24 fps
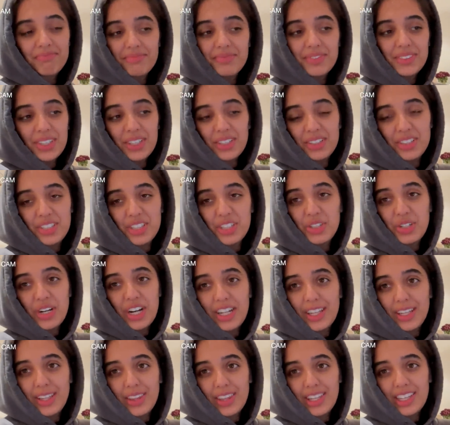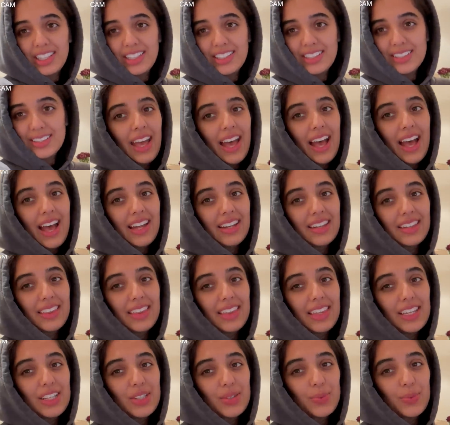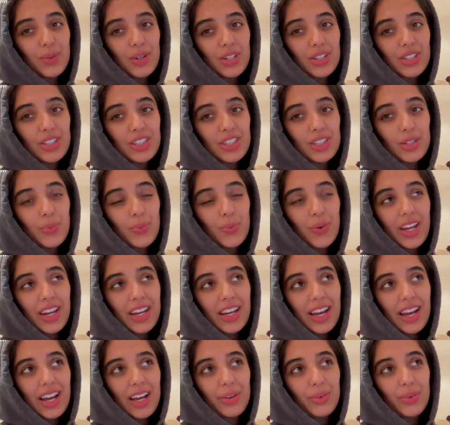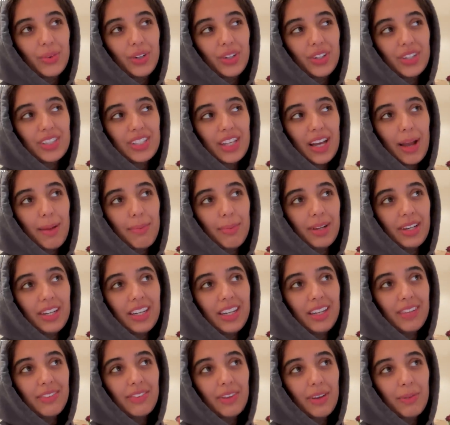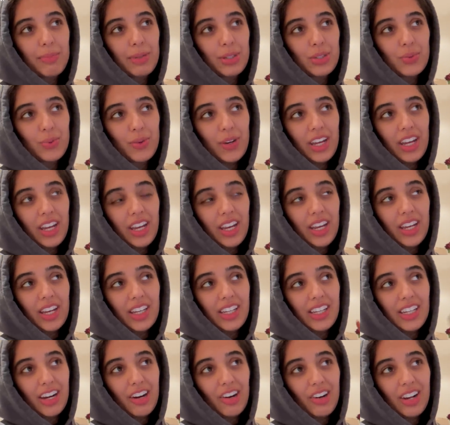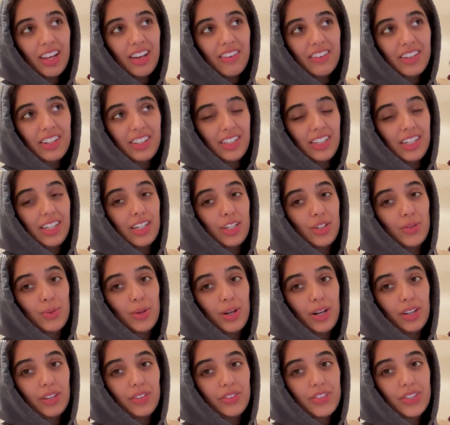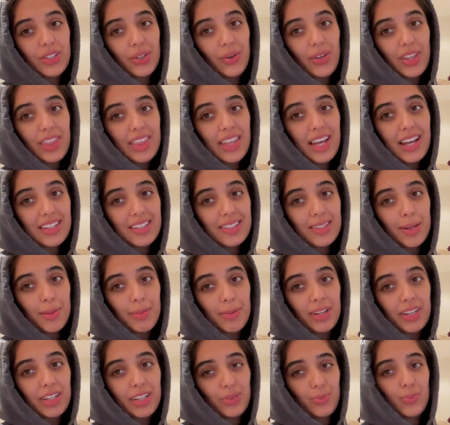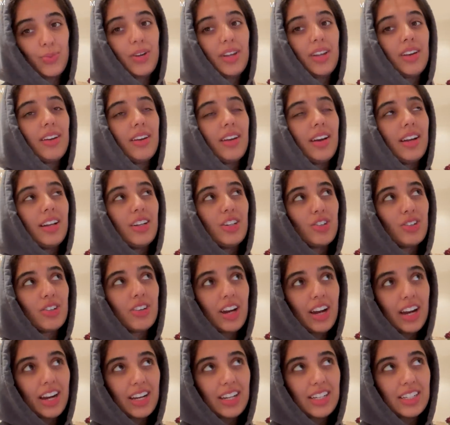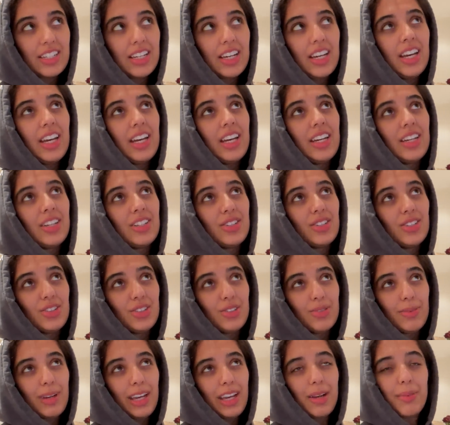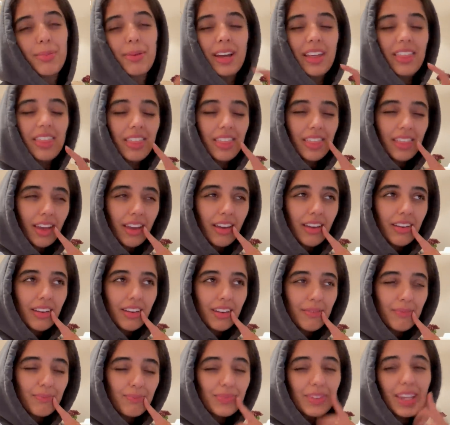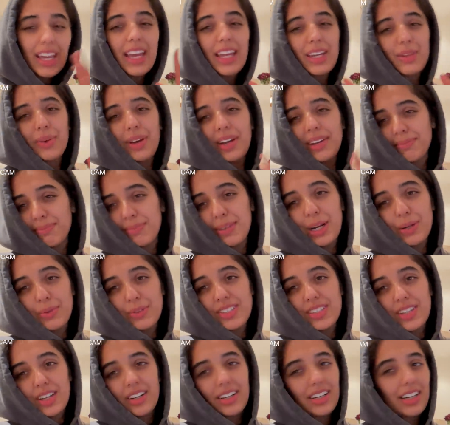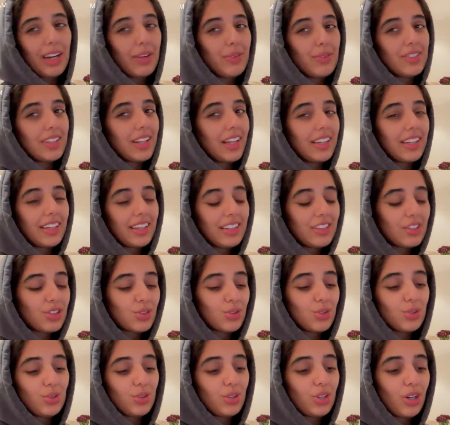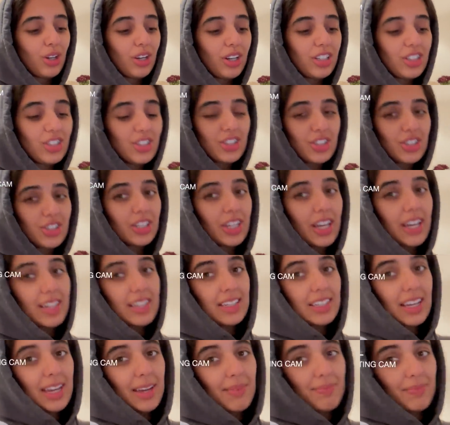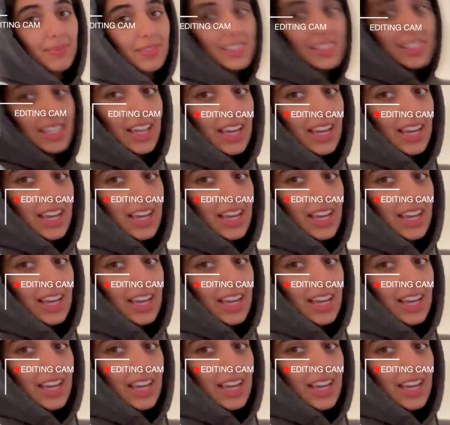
good to try new things. And this was when I was, I believe, between year eleven and year twelve. So in that summer is when I tried to do makeup, I think. Anyway, I was young. I was like in school, college kind of time. Say